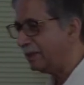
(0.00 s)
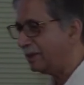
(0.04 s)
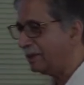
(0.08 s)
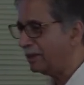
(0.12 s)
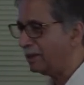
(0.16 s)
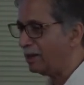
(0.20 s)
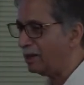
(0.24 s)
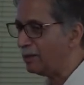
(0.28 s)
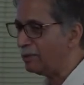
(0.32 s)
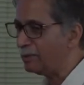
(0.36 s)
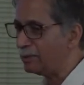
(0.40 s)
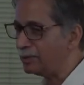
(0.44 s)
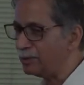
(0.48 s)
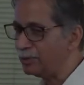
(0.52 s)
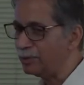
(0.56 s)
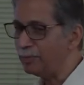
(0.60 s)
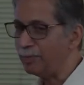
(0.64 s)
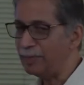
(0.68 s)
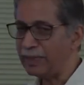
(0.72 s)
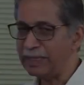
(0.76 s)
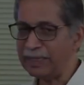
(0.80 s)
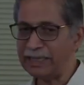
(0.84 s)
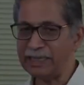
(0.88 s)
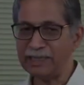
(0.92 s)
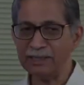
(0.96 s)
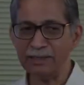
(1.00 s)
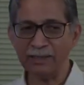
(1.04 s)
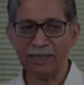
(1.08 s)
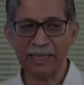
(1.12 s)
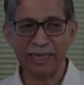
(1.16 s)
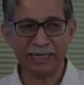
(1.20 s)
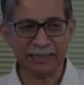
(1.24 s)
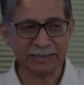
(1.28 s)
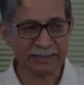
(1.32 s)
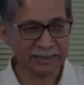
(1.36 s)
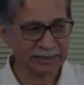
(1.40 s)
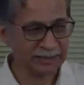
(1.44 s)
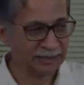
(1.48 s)
Now you bring in
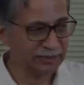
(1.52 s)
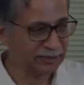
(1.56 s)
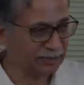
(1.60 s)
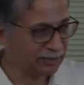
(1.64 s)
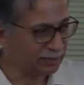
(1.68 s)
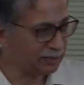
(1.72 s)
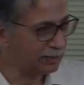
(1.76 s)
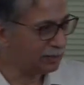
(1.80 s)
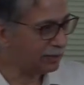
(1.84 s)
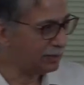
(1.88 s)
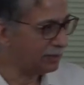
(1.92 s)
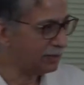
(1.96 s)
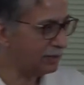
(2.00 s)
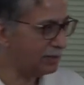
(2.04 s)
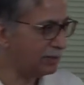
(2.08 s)
external